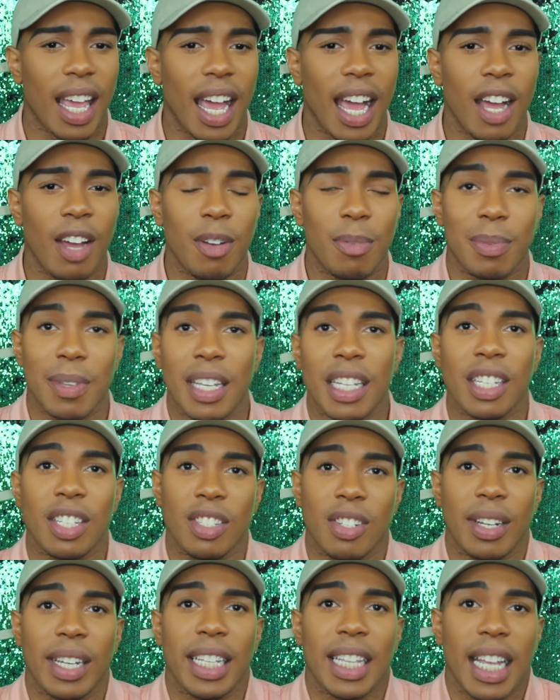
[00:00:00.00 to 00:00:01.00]
I hope you
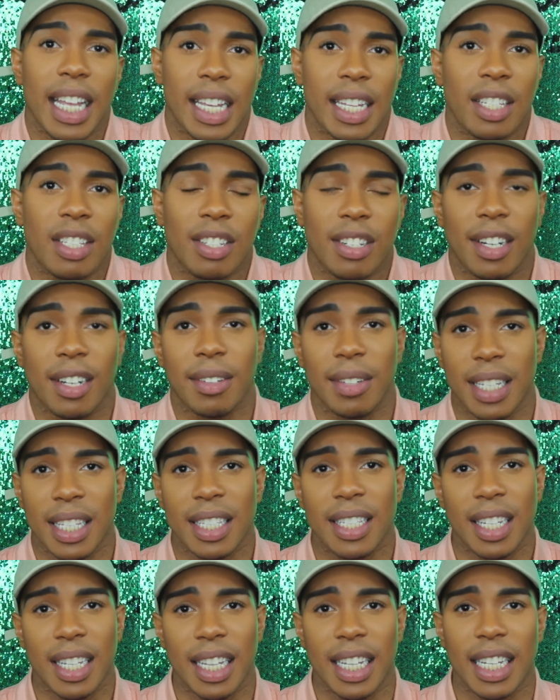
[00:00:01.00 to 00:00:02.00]
enjoyed the intro
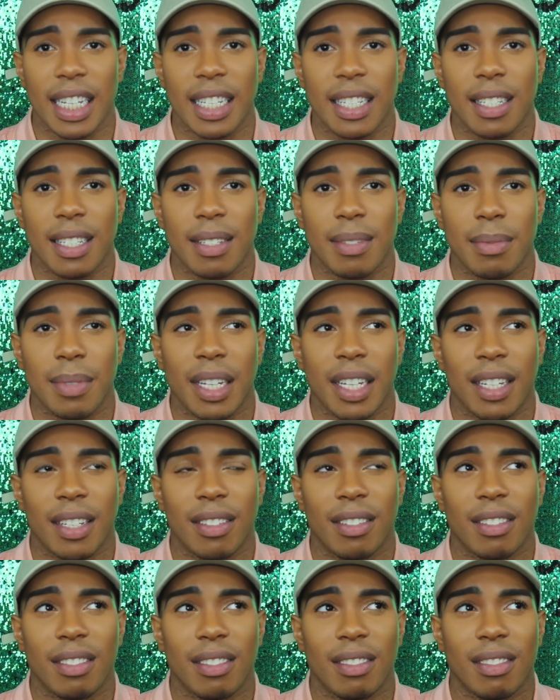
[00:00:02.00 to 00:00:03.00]
into this. Well,
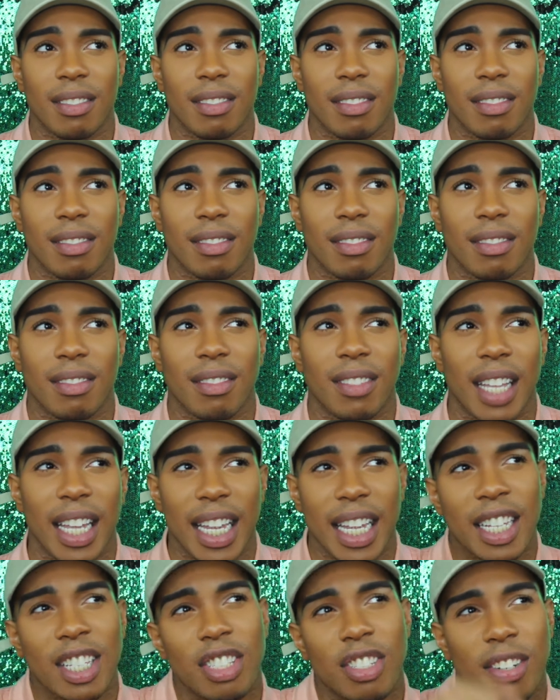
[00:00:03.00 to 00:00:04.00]

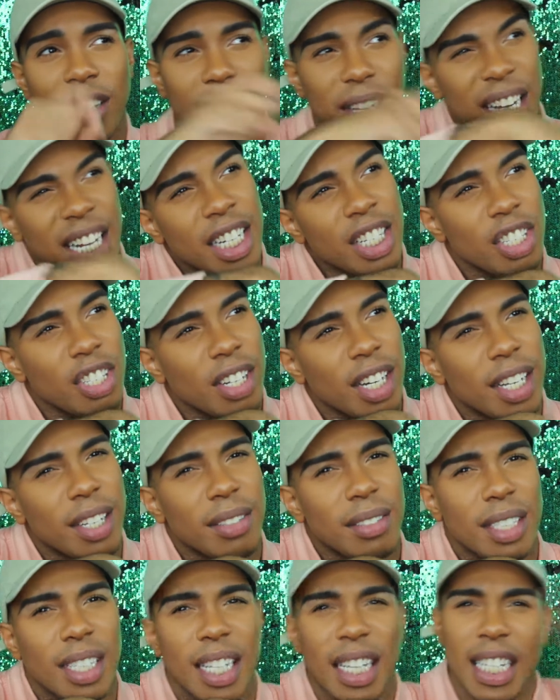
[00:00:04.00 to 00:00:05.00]
the intro to
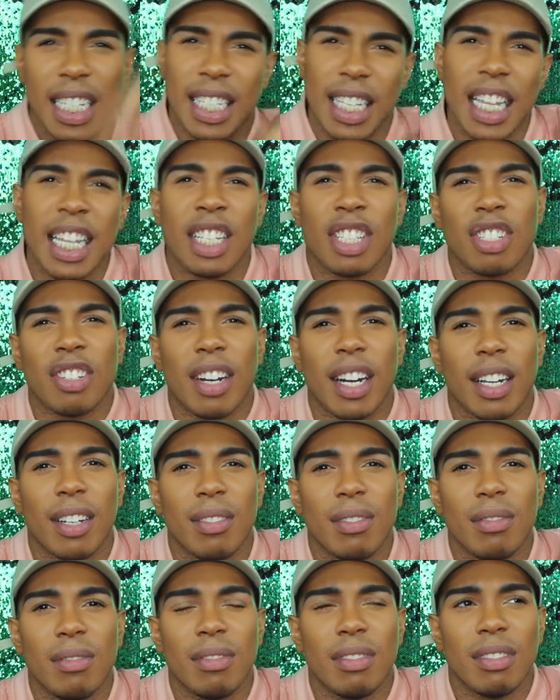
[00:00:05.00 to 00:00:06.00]
this intro,
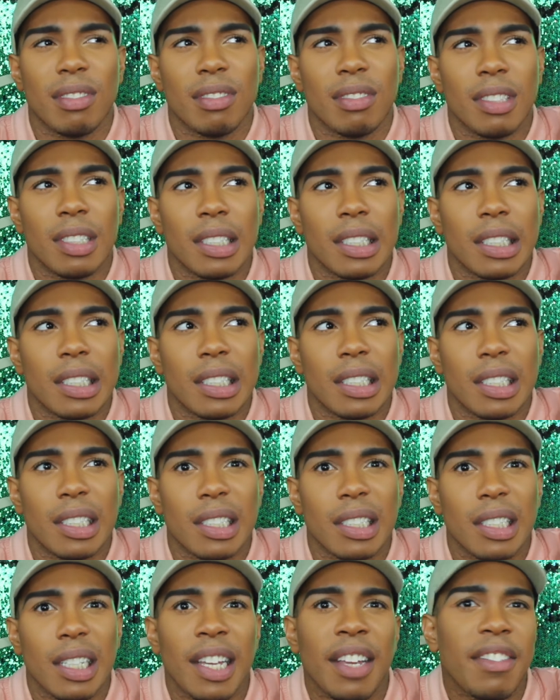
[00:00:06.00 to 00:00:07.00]

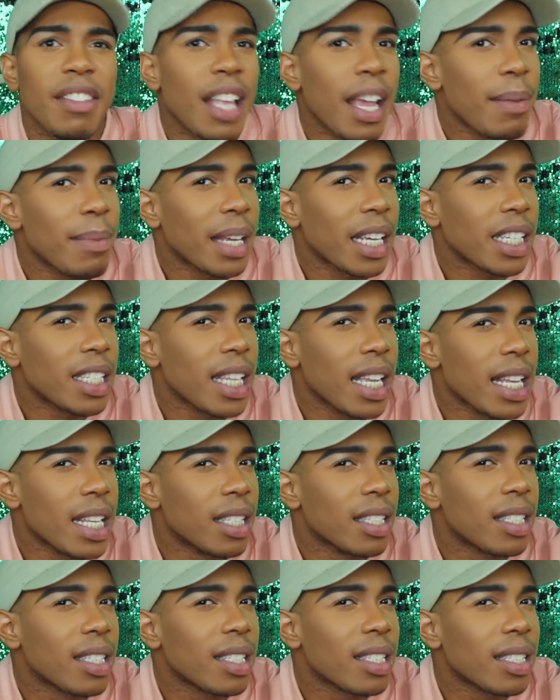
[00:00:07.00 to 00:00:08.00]
if that makes
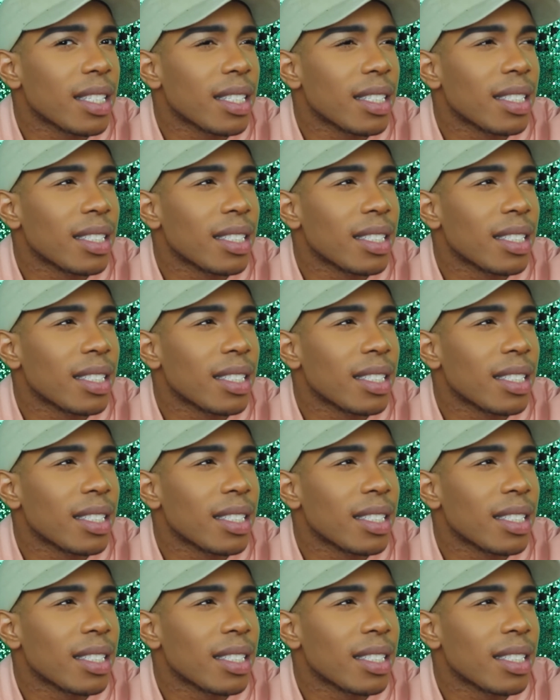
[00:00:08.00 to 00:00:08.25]
sense.